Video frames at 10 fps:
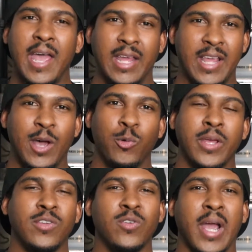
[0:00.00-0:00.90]
And that
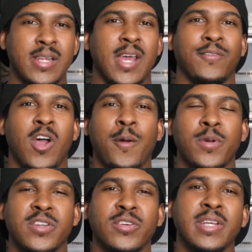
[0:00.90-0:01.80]
way you guys have an
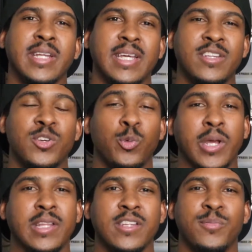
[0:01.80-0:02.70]
opportunity to
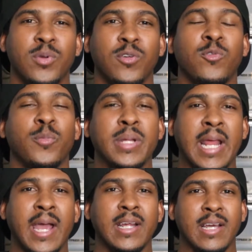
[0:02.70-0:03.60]
win this beautiful
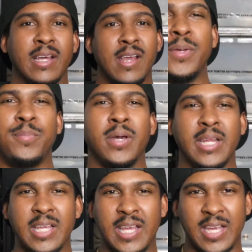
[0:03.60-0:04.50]
banana. I'll be
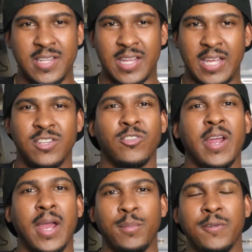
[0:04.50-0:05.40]
putting his
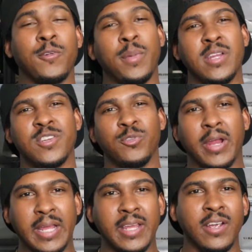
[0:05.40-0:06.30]
Instagram information
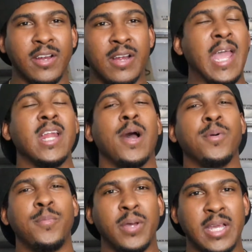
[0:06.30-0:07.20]
right here, and I'm
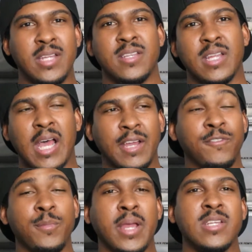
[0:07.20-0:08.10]
gonna put his
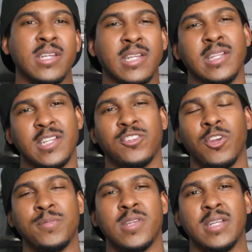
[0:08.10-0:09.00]
information in the
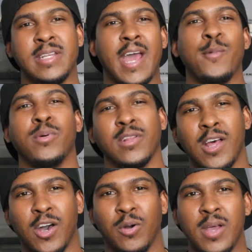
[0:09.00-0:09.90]
description down
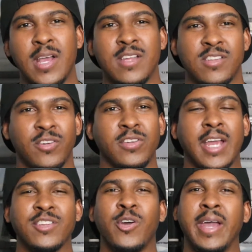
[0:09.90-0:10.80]
below. So you
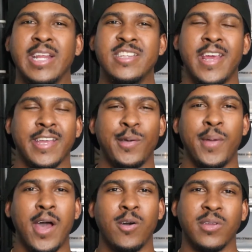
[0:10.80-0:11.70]
guys go ahead and check
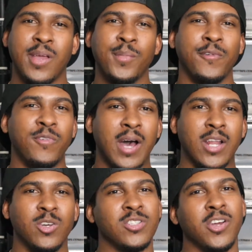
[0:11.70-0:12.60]
him out, give him a
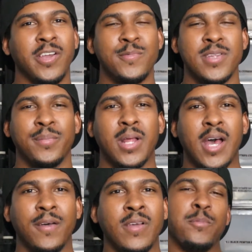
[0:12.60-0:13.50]
follow, show him some
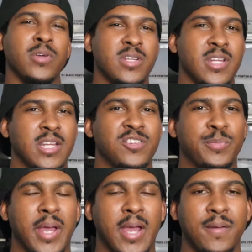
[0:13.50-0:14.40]
love. I appreciate
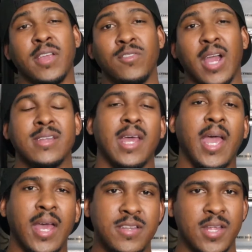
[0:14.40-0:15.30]
you, man. I'll give you guys a
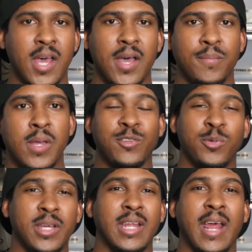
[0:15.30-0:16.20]
heads up. As
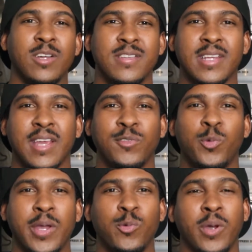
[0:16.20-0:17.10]
we announce the
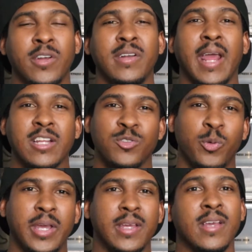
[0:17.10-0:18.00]
giveaway winner next
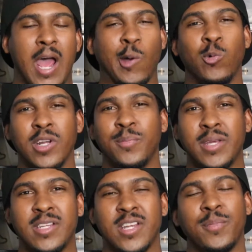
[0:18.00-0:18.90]
week, I wanna
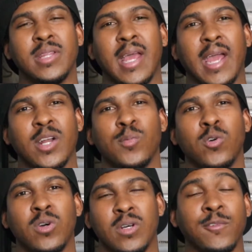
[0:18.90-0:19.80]
be shipping the
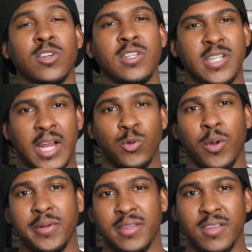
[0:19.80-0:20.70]
animal after
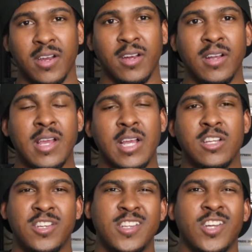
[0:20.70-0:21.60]
January 3rd,
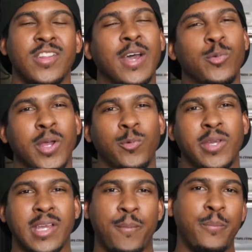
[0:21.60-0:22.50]
just so that way
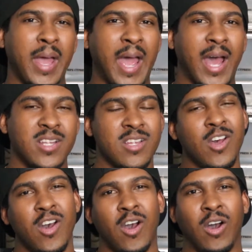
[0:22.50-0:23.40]
we can pass
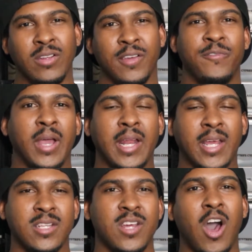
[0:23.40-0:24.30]
all the
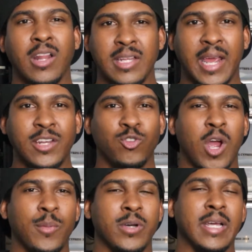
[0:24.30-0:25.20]
FedEx holiday
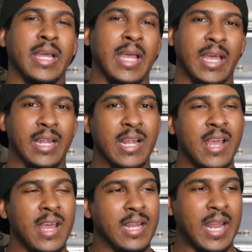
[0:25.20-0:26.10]
drama and
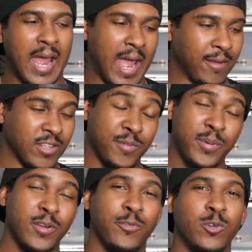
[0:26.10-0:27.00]
not have this
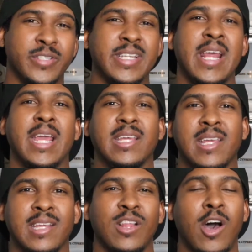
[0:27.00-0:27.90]
beautiful snake
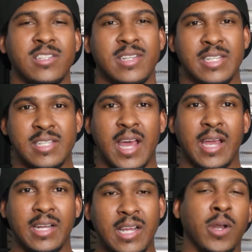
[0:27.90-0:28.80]
get lost
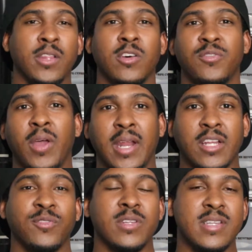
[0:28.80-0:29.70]
inside one of those
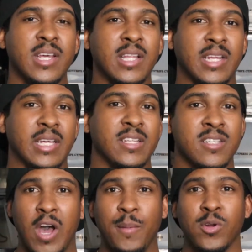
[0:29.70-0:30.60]
FedEx facilities.
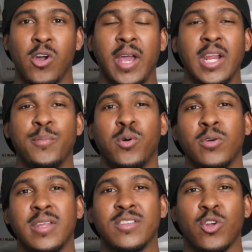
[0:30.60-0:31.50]
So I'm gonna go ahead and
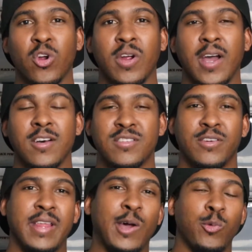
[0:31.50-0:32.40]
pull this girl out
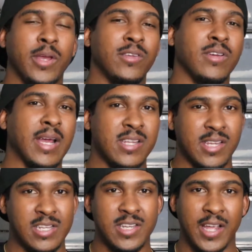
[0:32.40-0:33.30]
so that way you guys
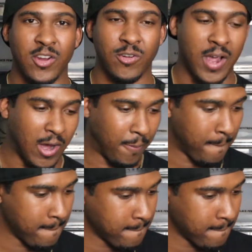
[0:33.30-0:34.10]
could check her out.